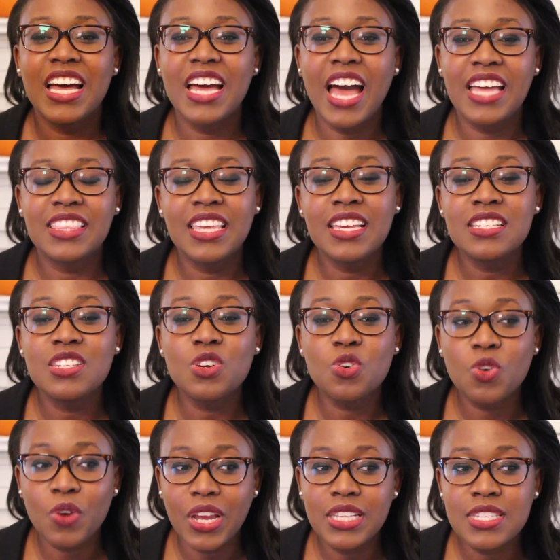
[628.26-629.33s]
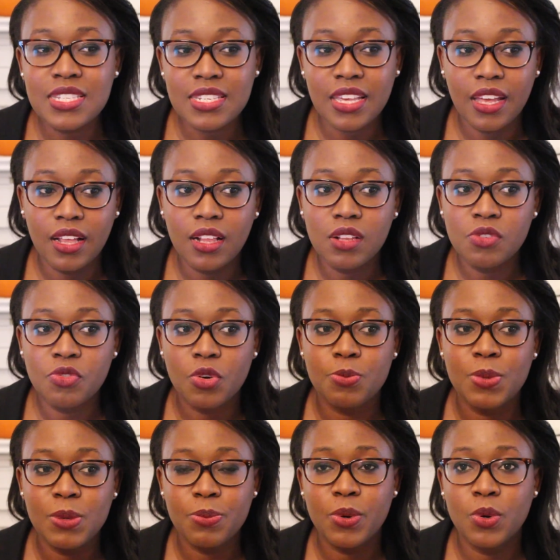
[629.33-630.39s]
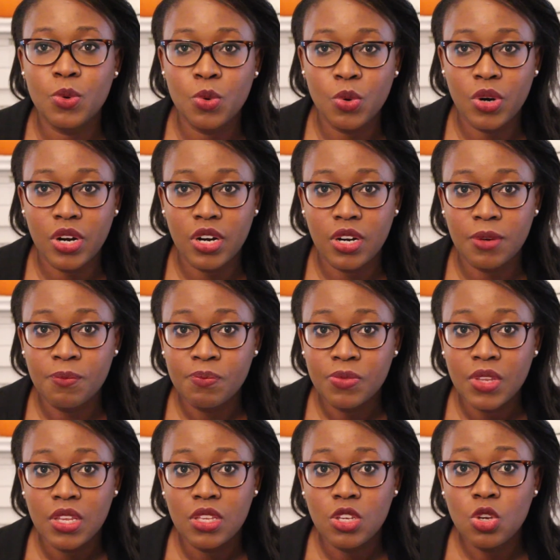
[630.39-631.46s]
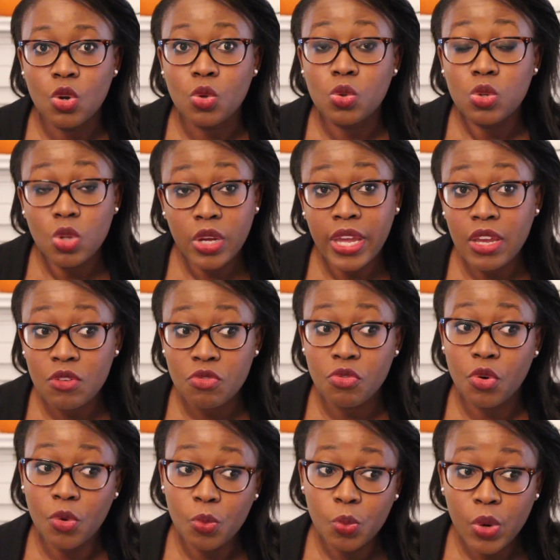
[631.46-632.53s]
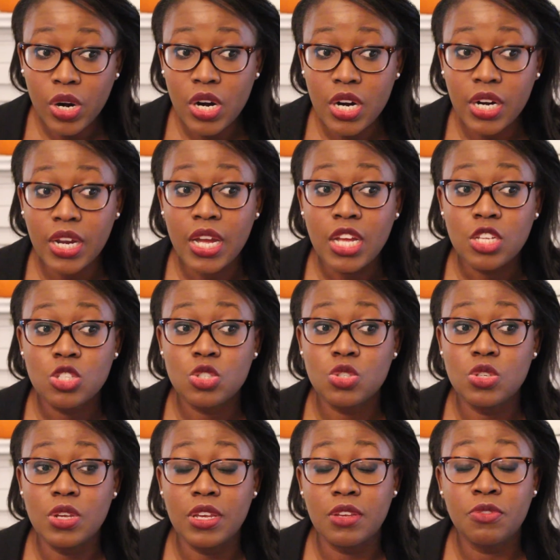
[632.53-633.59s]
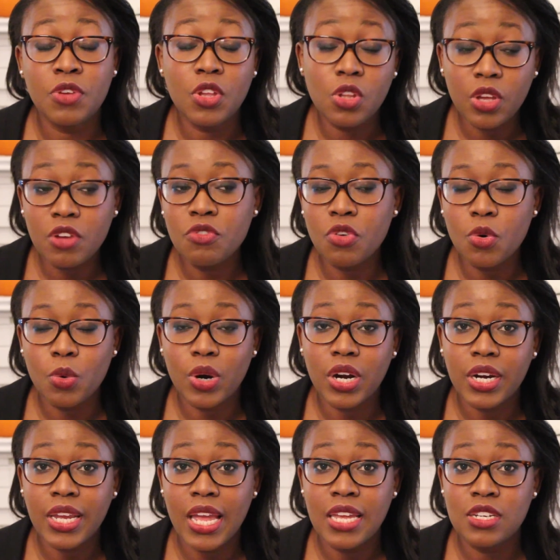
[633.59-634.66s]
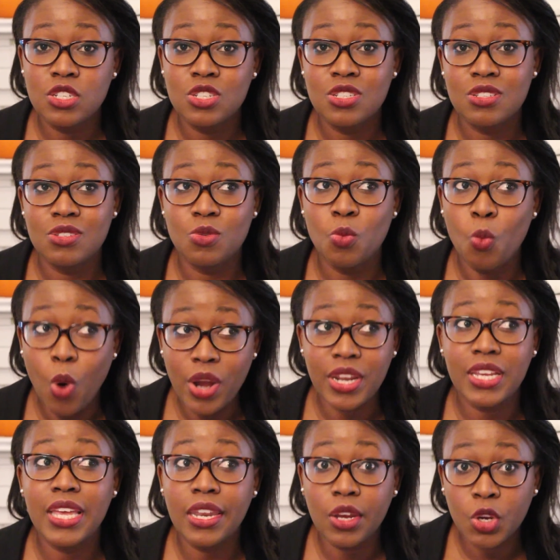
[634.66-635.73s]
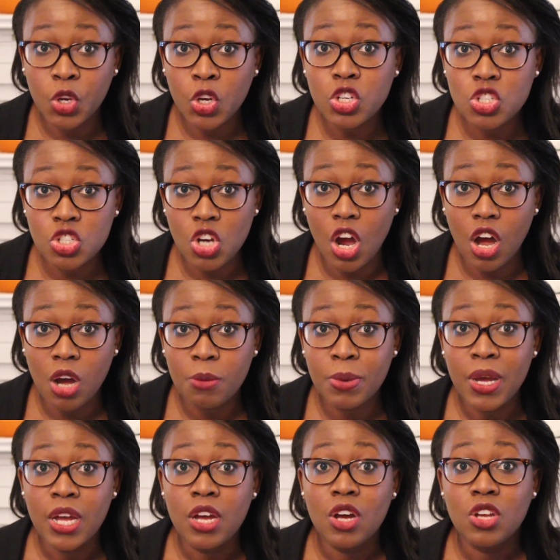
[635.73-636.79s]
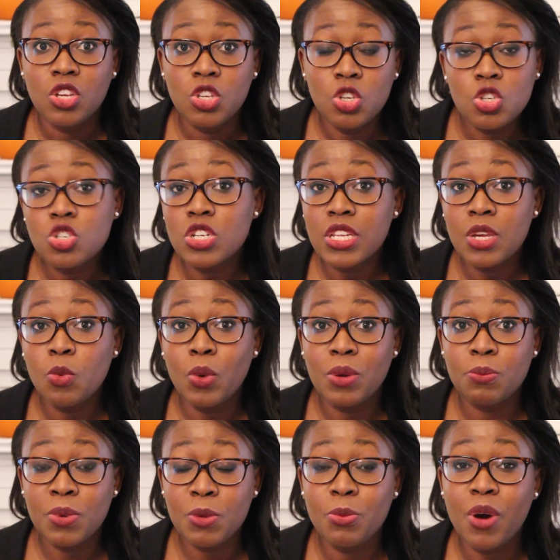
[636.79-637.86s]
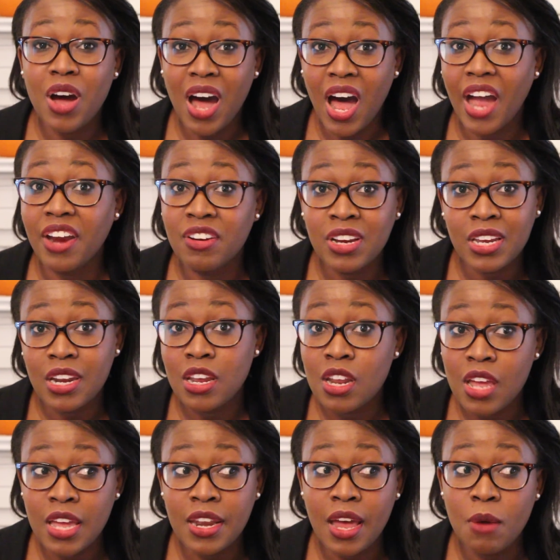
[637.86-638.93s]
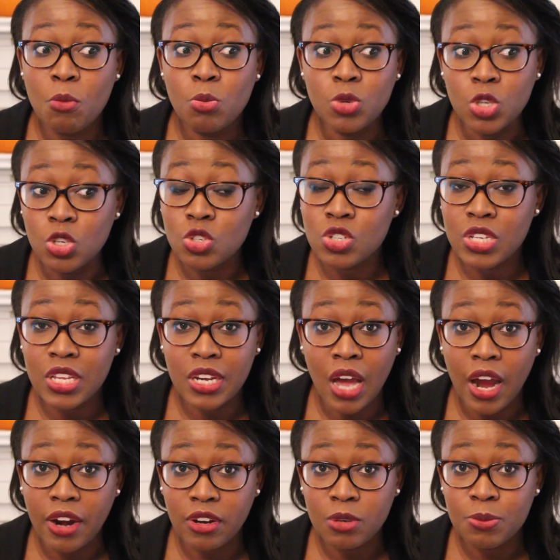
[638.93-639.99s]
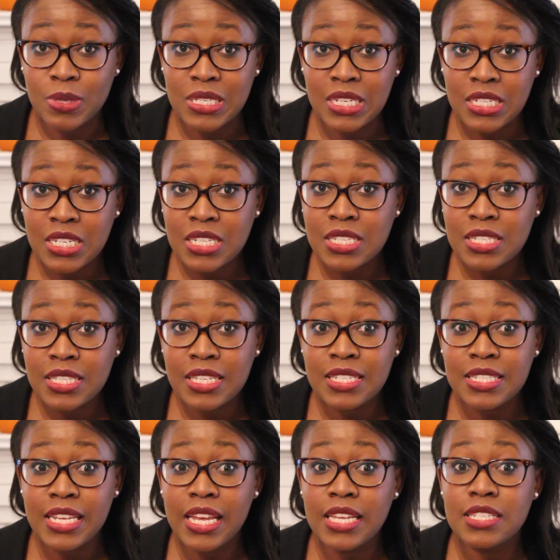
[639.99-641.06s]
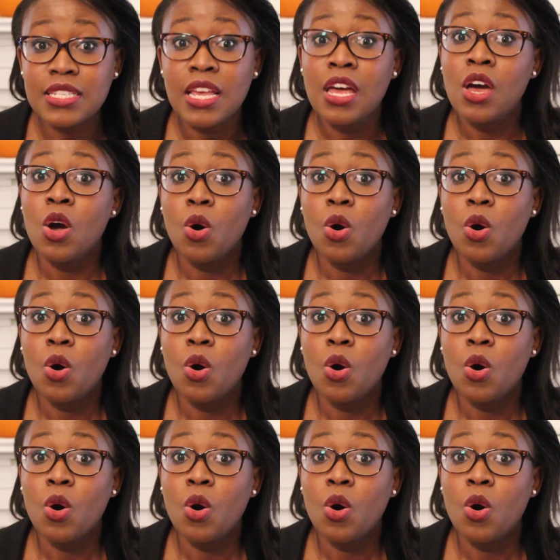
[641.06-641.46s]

I think it's a great skill for people who are, looking for work. If you're looking for work and want to get a good job, usually when people are hiring, and I'm usually in hiring positions these days,